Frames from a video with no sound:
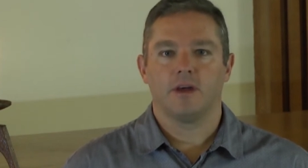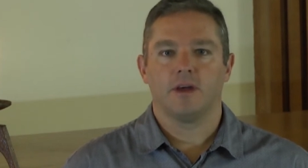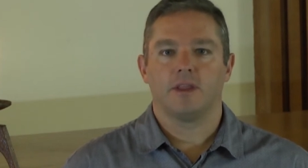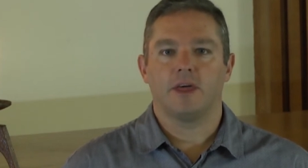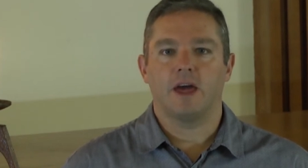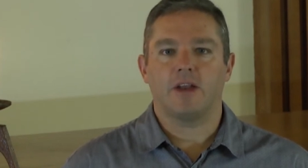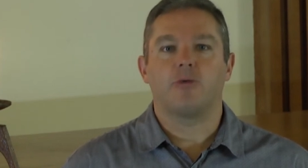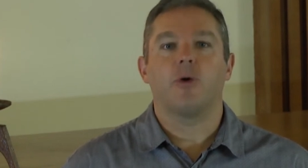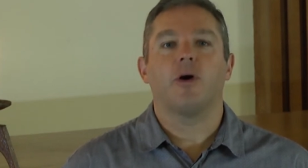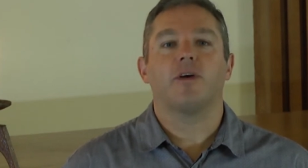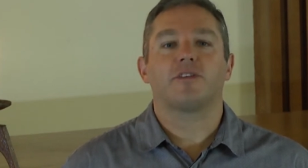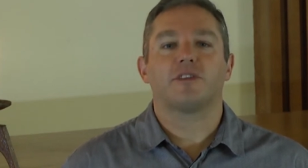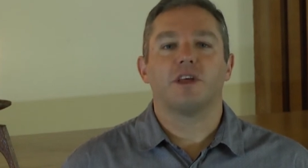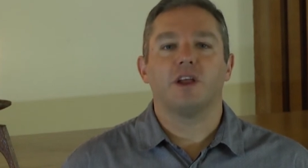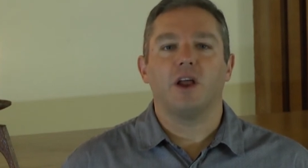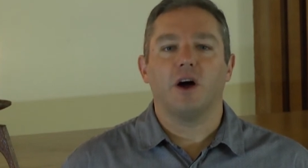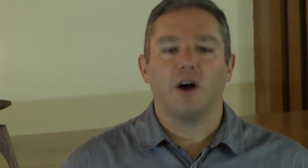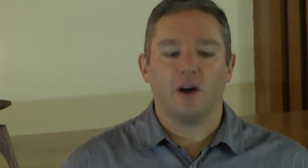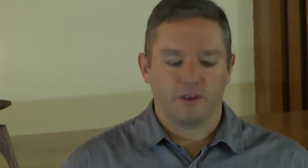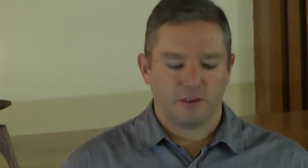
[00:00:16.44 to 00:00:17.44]
That was
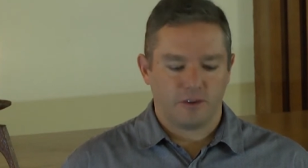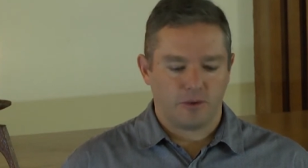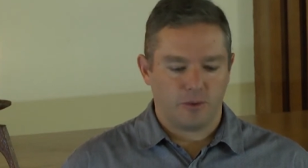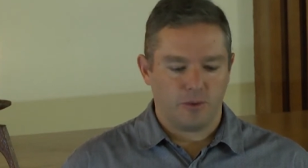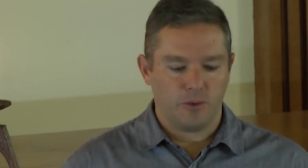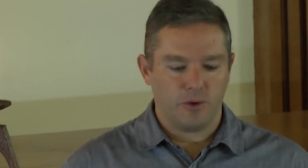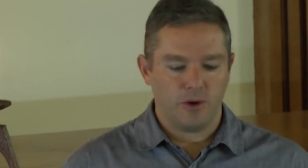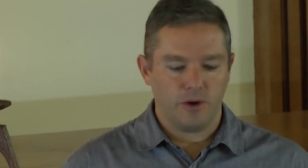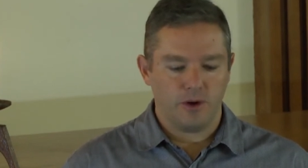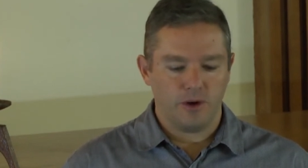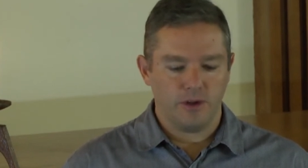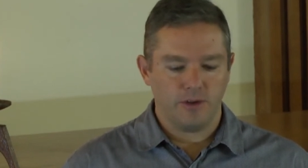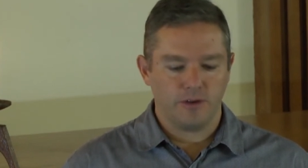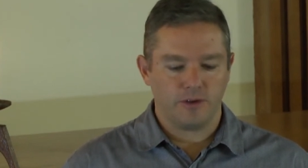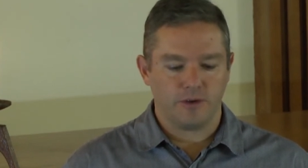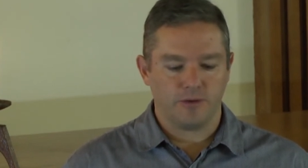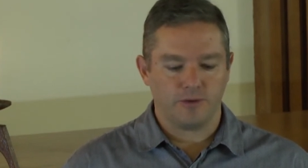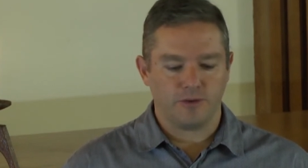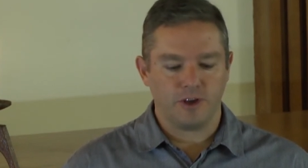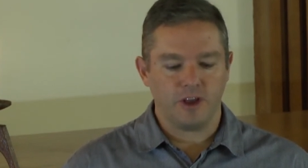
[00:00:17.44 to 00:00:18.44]
the last words
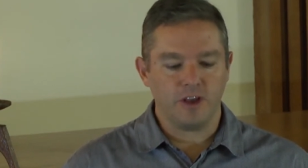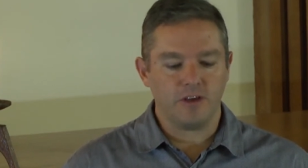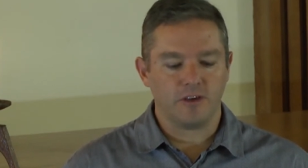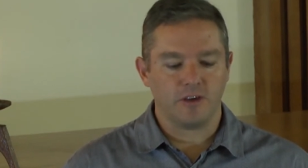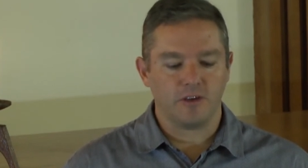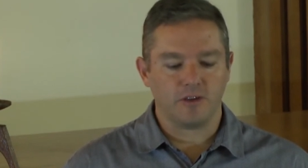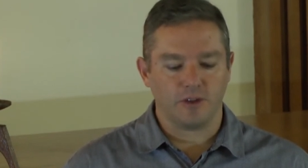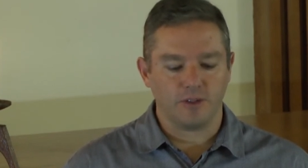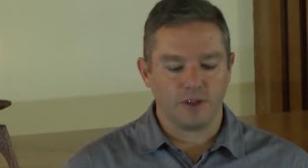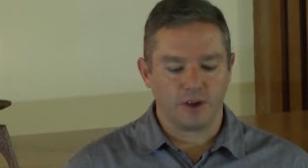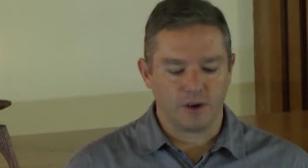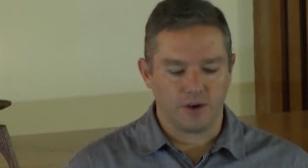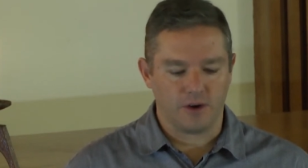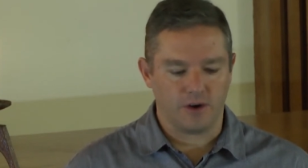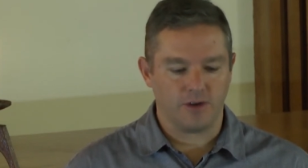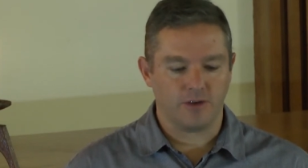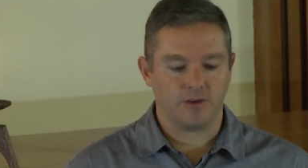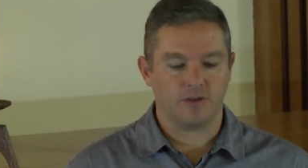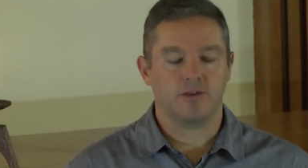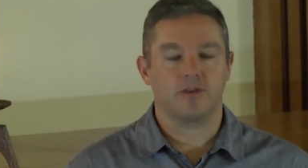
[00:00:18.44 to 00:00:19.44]
of Jesus on the
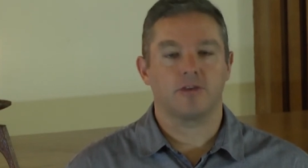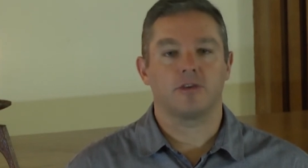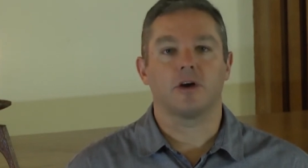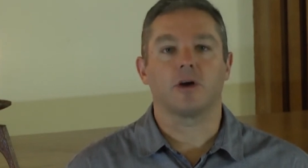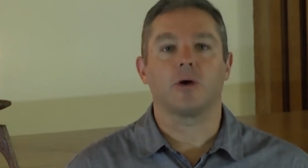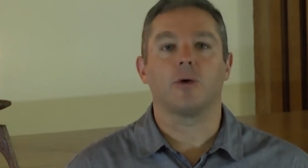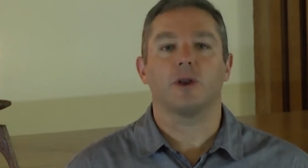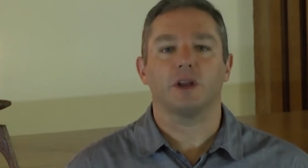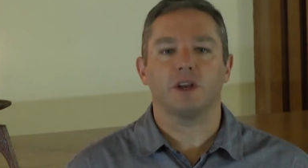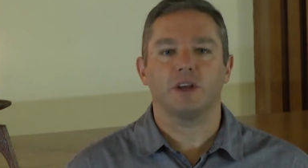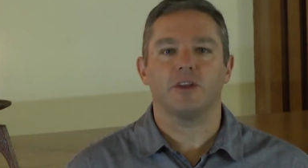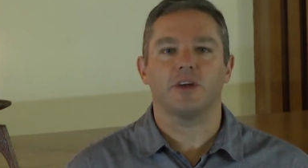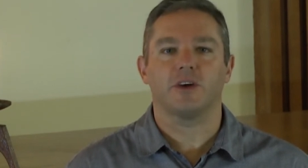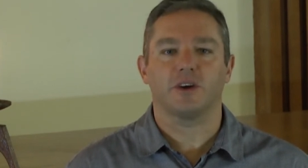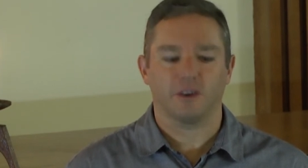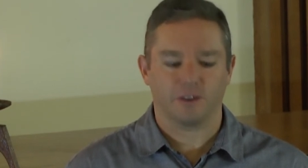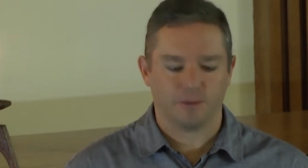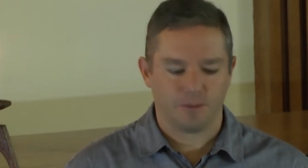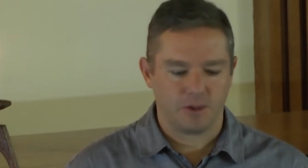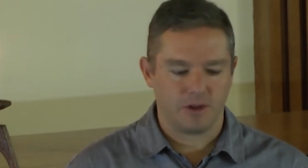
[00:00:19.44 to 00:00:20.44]
cross, according to the
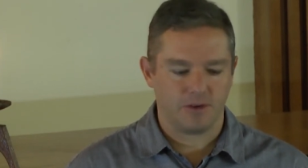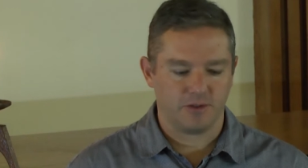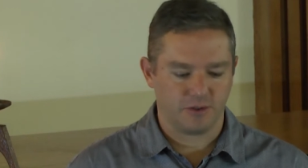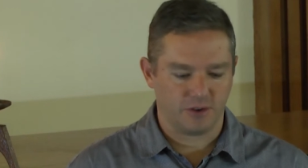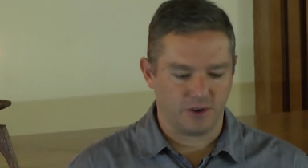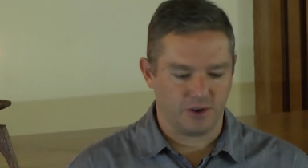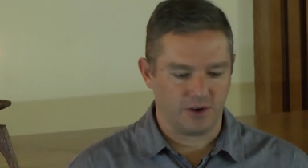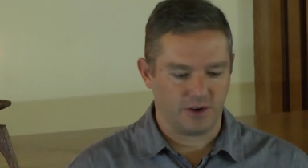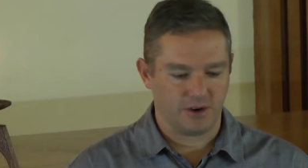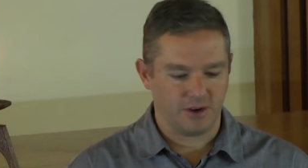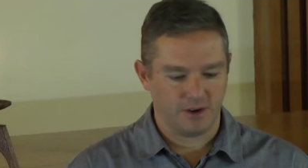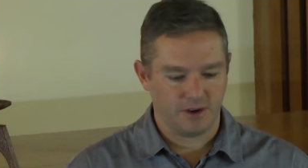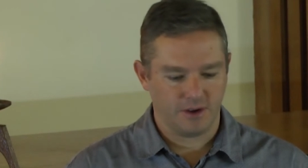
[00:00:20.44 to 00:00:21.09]
Gospel of John.